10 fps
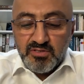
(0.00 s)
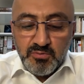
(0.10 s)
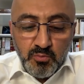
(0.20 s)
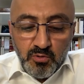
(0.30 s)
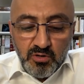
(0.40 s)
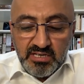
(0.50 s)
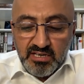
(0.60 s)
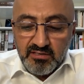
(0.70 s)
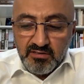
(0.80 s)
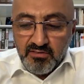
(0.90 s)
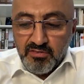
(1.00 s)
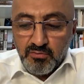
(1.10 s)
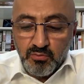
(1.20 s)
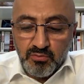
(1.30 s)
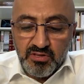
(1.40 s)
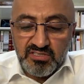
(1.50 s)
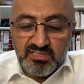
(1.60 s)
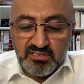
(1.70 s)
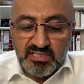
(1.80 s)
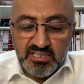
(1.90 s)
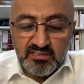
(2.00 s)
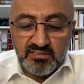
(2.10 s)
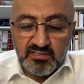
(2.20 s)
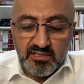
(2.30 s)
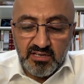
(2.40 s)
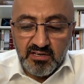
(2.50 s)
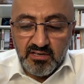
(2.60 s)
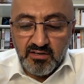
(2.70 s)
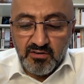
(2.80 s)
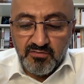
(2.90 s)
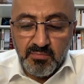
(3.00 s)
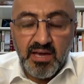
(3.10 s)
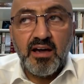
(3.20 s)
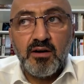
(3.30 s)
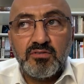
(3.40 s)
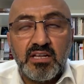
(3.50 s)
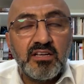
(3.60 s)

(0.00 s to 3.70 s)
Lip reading: walking through the street of my house,